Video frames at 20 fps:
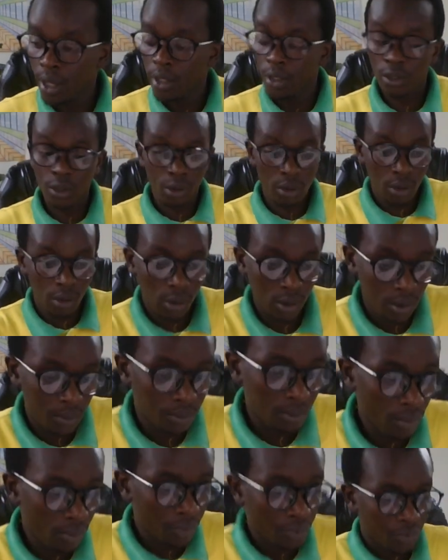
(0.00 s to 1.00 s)
So
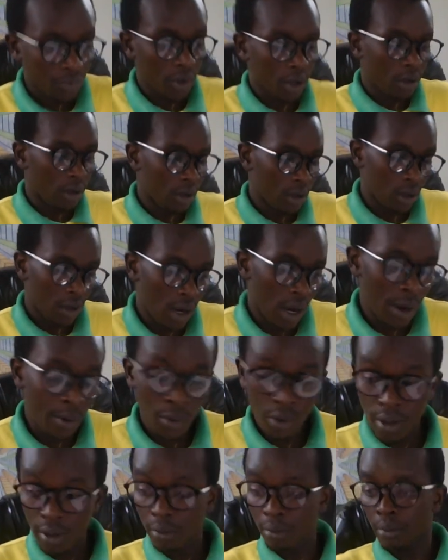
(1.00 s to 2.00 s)
I
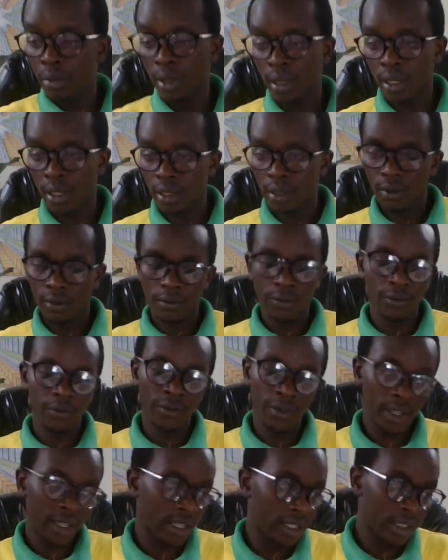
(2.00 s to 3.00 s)
want to be
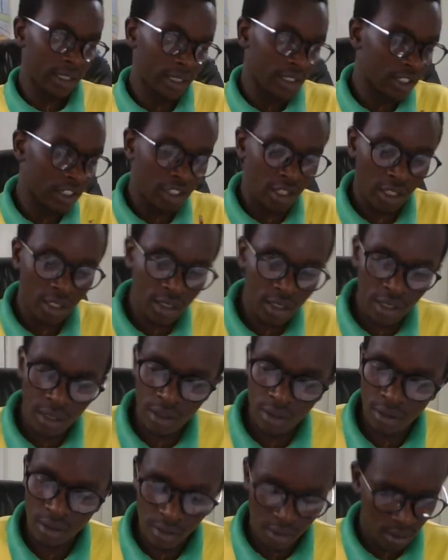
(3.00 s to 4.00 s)
very straight,
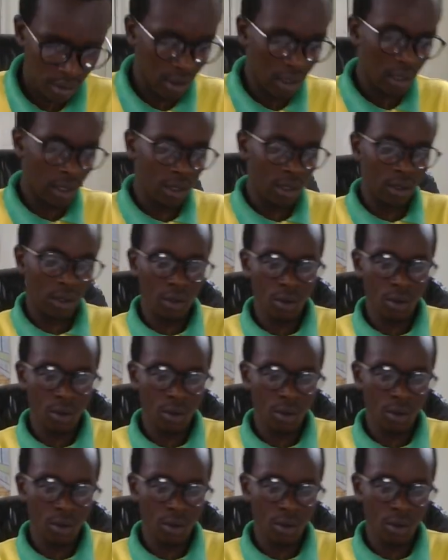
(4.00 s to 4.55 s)
and I